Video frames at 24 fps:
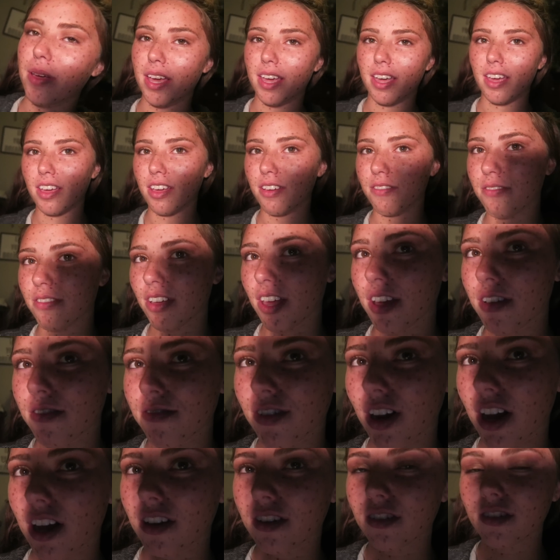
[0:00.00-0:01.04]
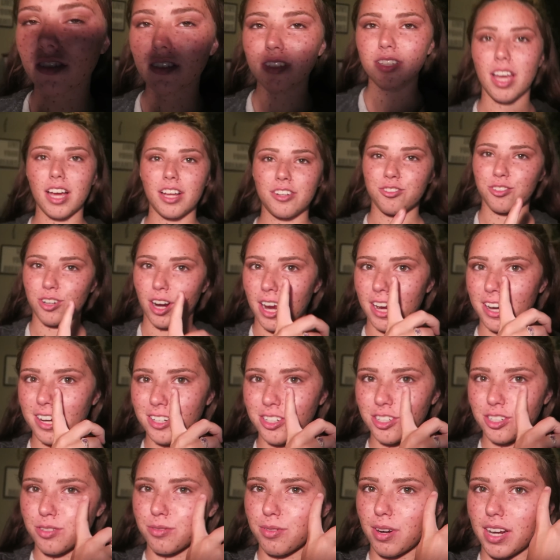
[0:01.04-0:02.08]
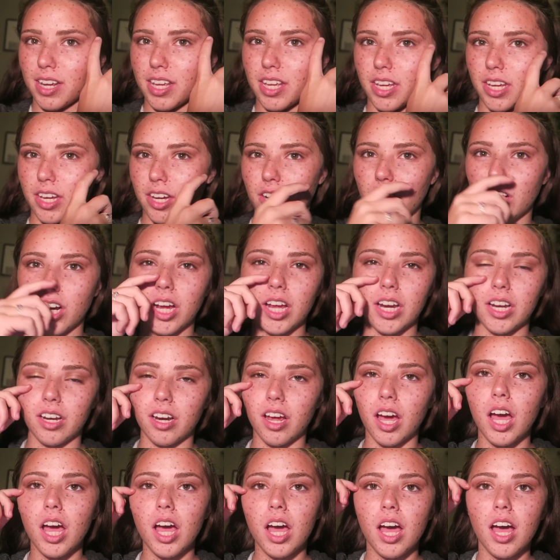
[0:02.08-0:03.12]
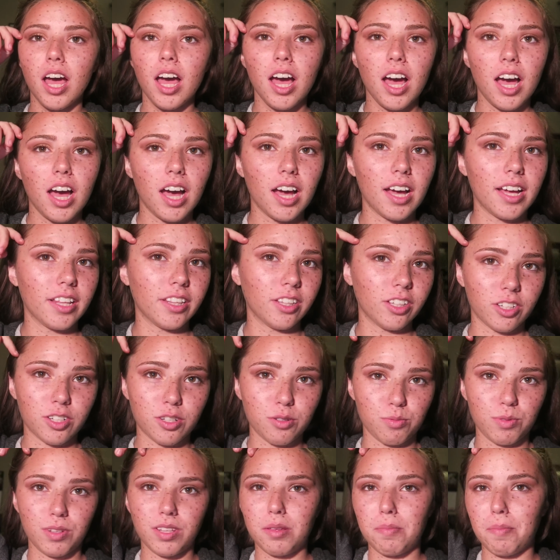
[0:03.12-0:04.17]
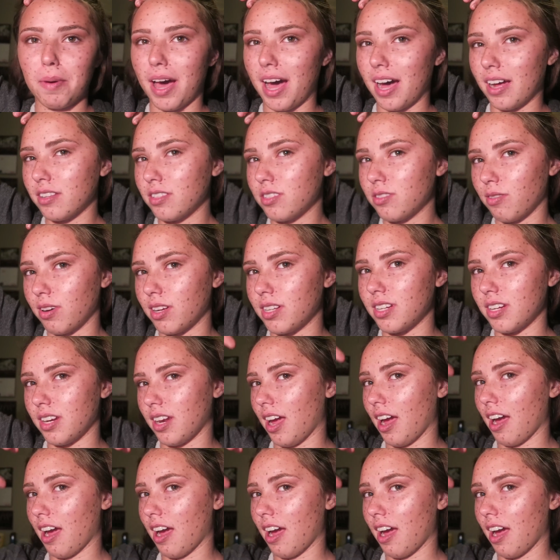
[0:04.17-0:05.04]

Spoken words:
making fake freckles. I tried it just right here and it looked really bad, so I did